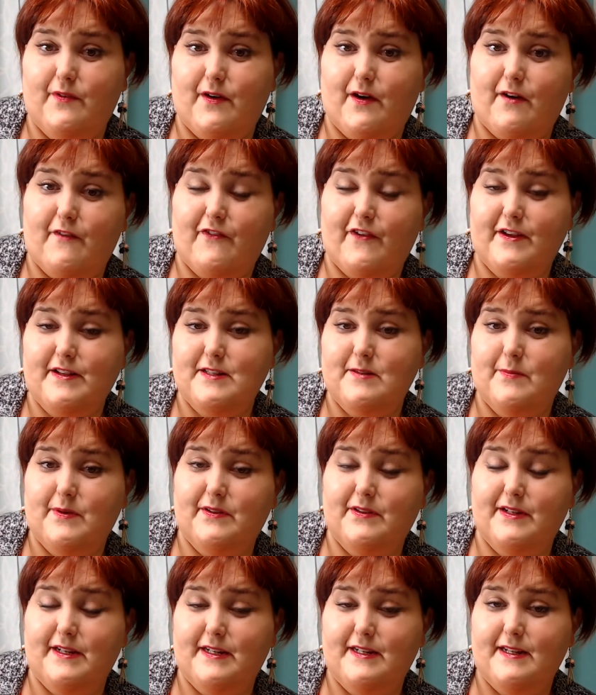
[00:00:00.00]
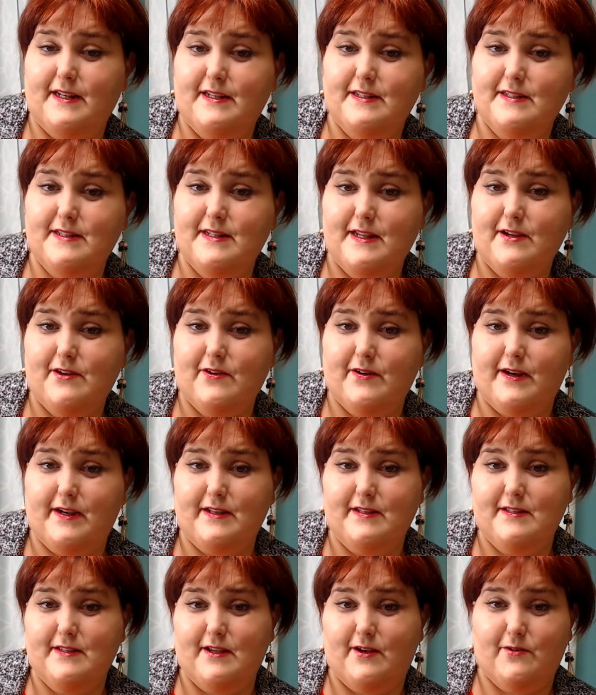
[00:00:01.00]
our flexibility does
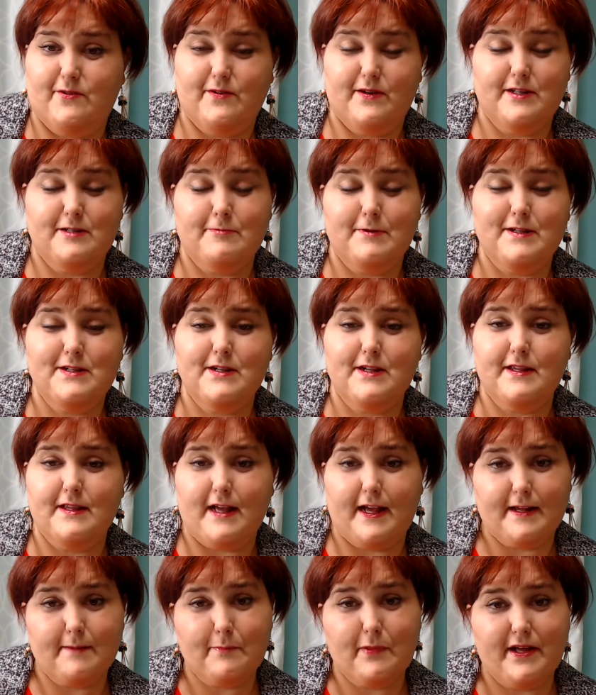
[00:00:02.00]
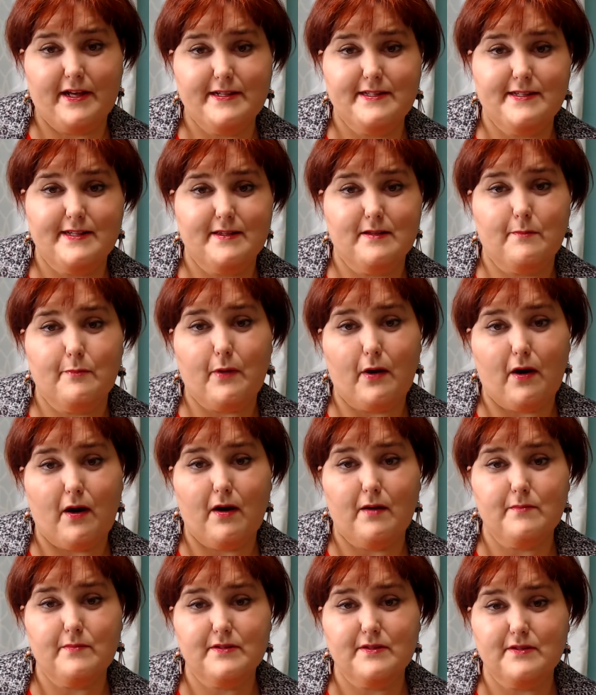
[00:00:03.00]
decrease. So especially like placing the
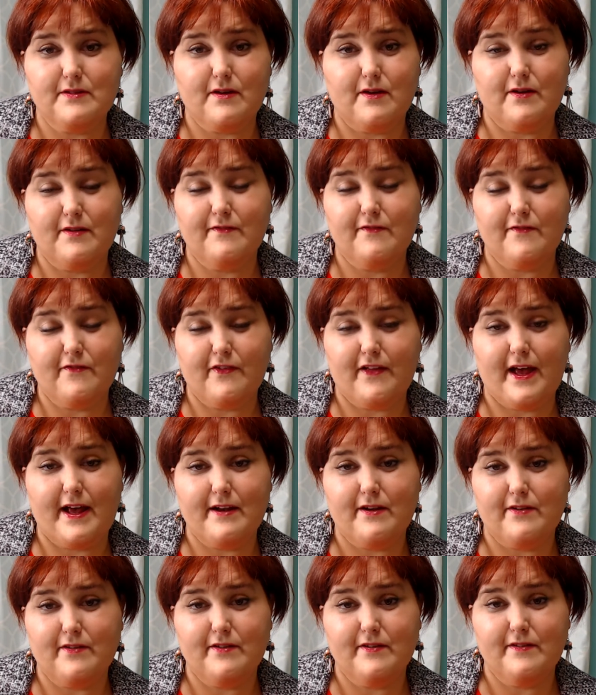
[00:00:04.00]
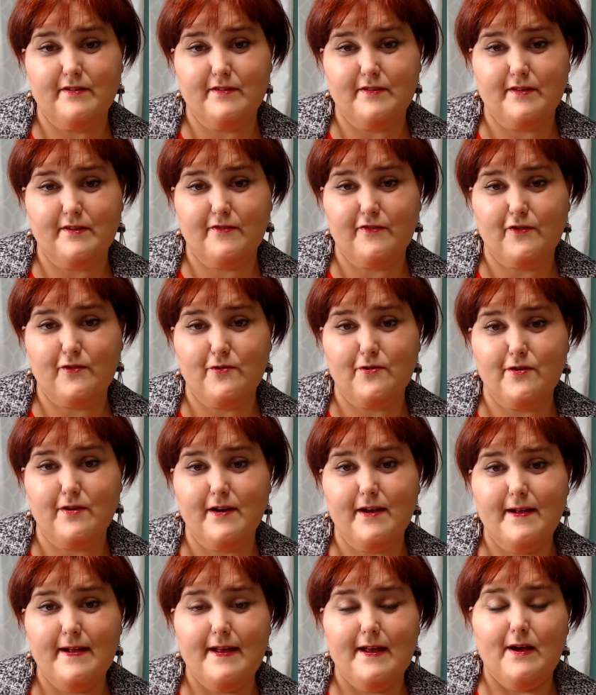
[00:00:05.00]
palms on flat on the
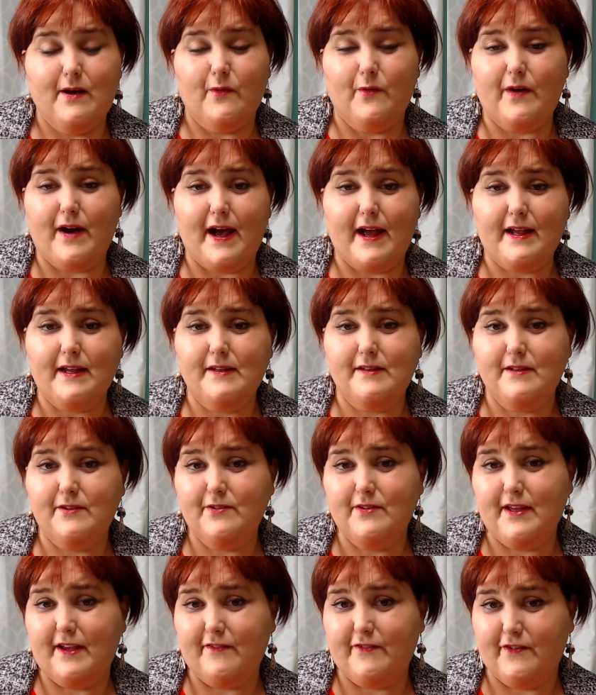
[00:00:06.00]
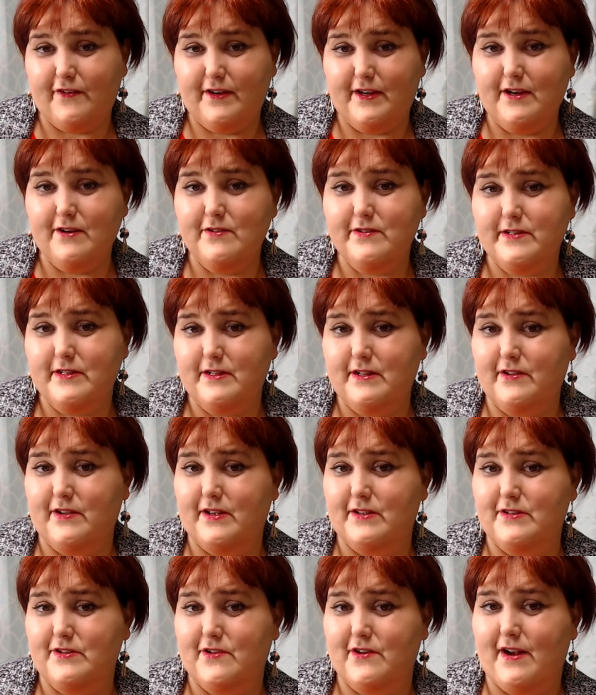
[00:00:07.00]
floor, well, I could do that for years until
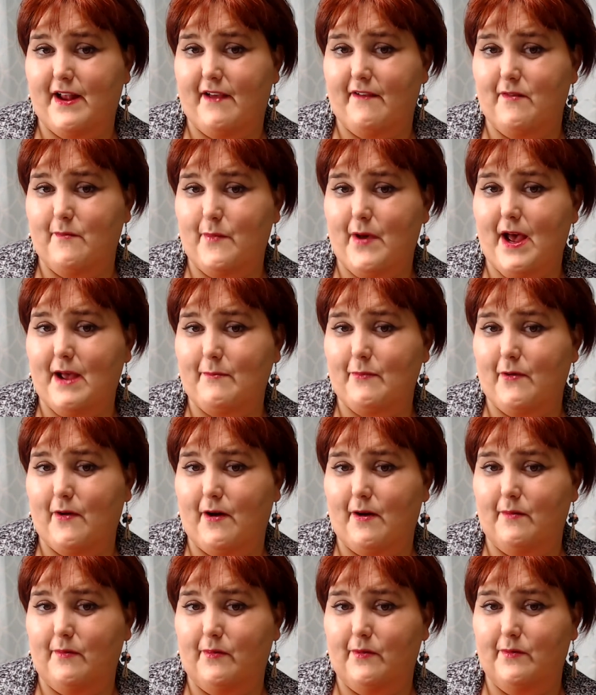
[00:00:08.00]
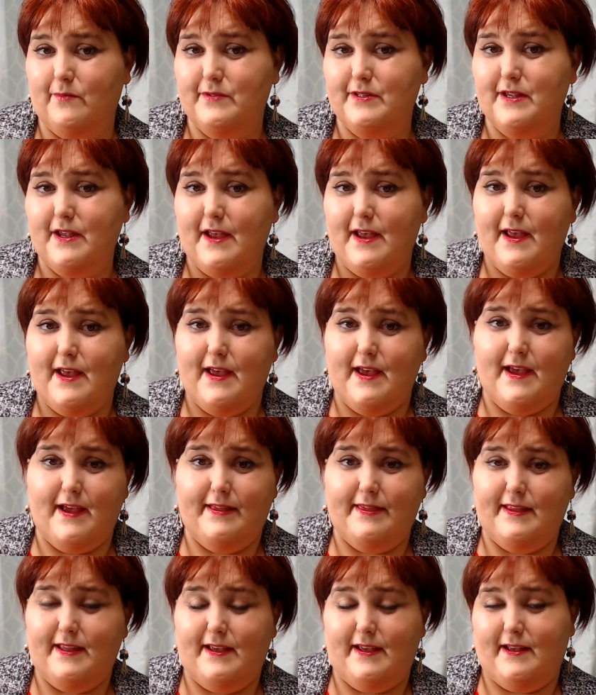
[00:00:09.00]
I started having back problems,
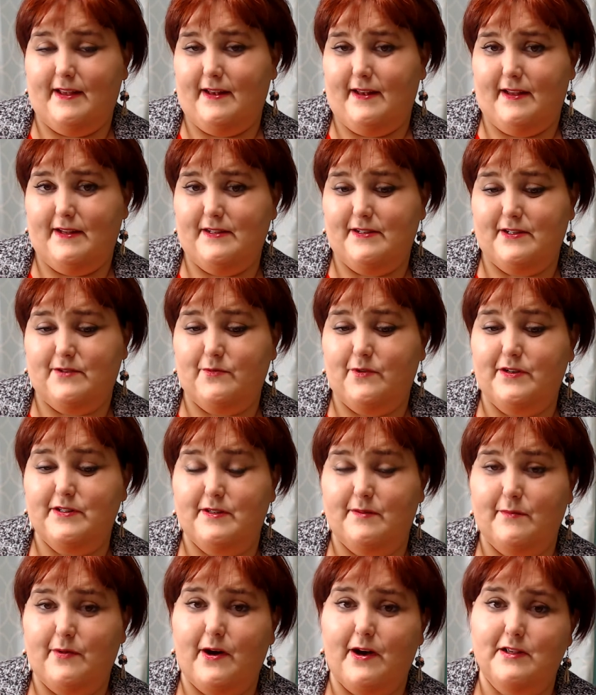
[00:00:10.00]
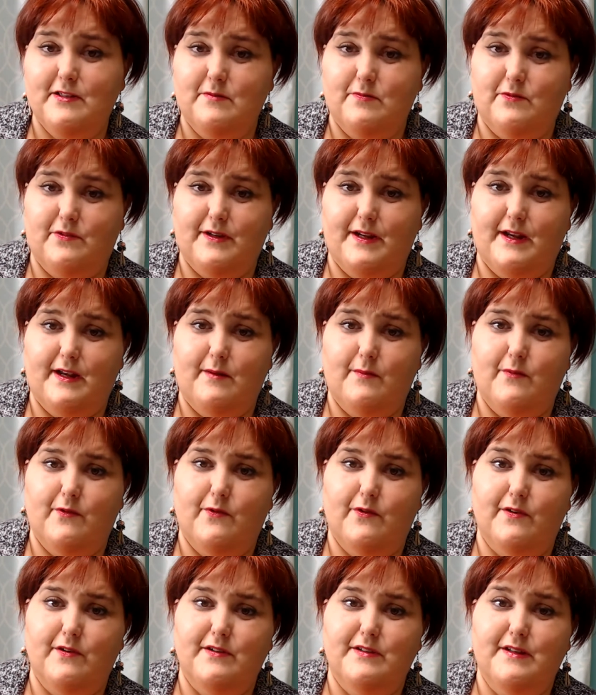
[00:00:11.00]
and then it just wasn't possible
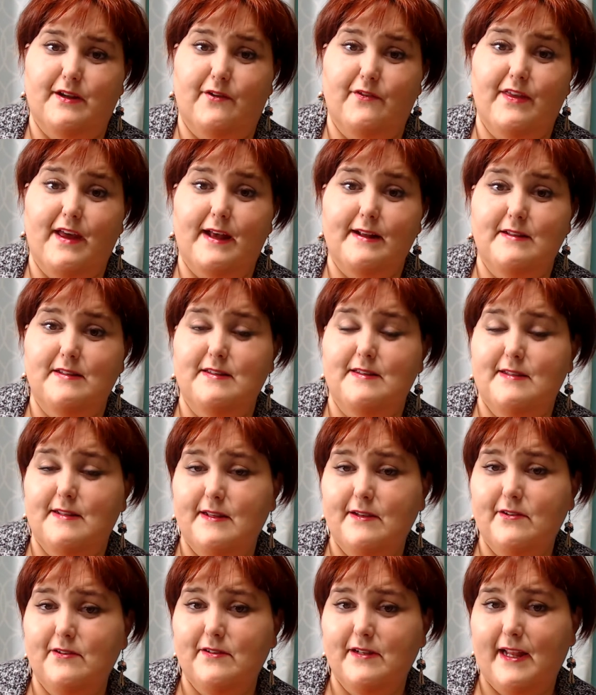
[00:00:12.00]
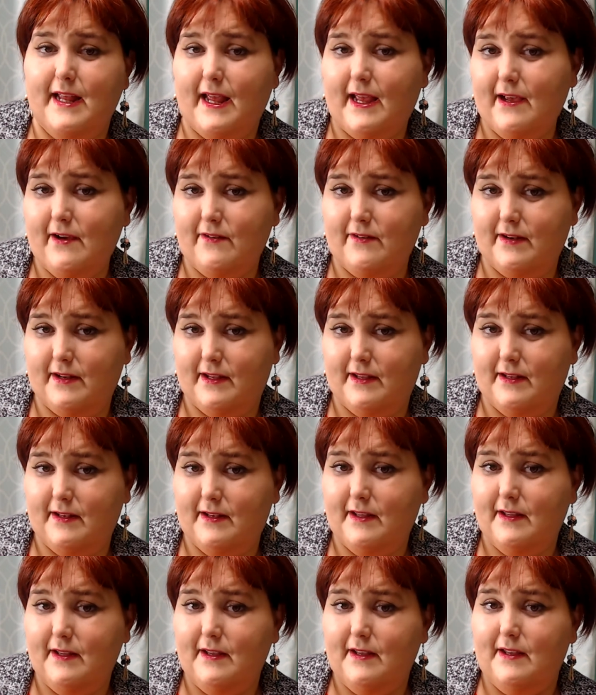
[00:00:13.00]
anymore. So that still
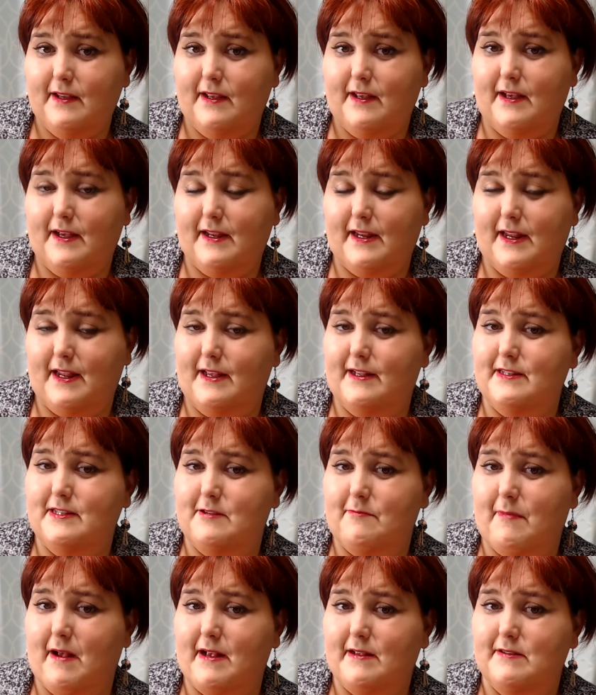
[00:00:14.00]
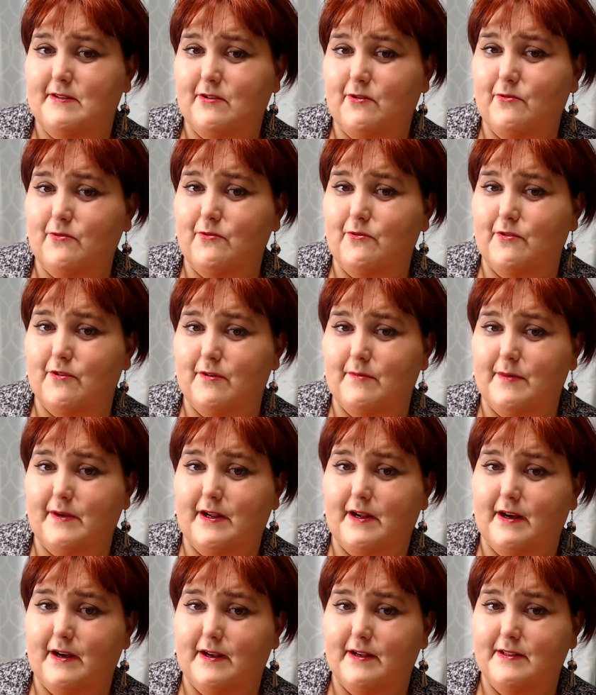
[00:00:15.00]
counted against my score
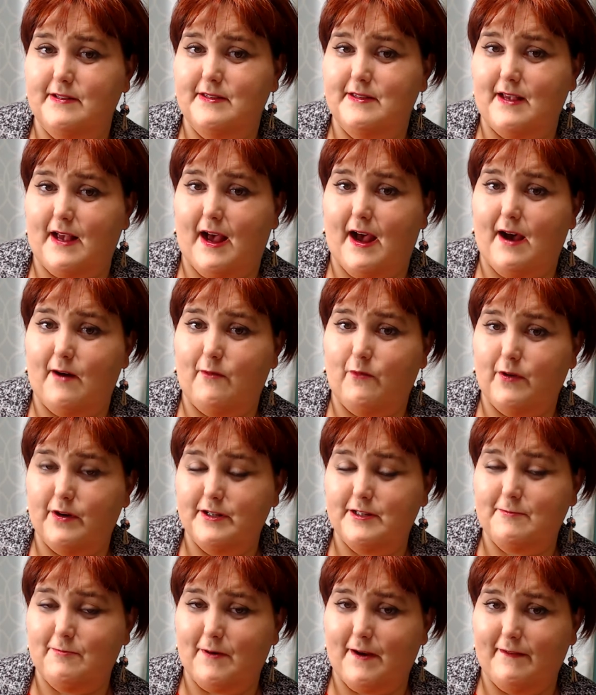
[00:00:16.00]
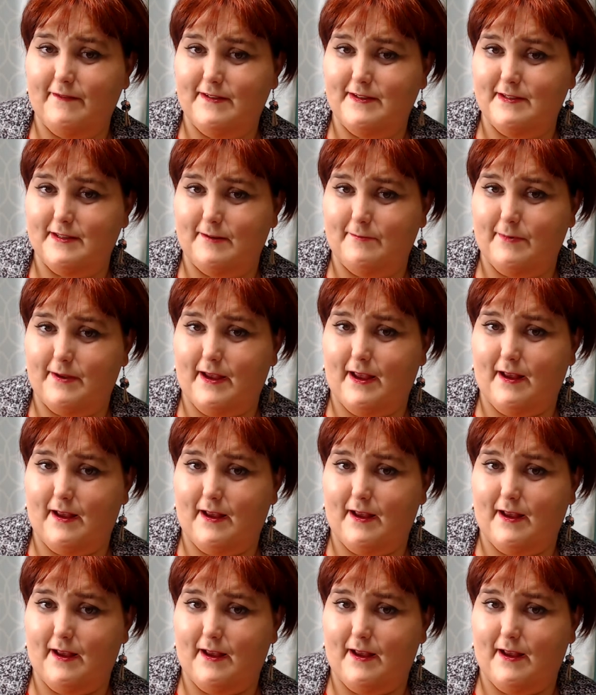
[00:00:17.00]
because I was previously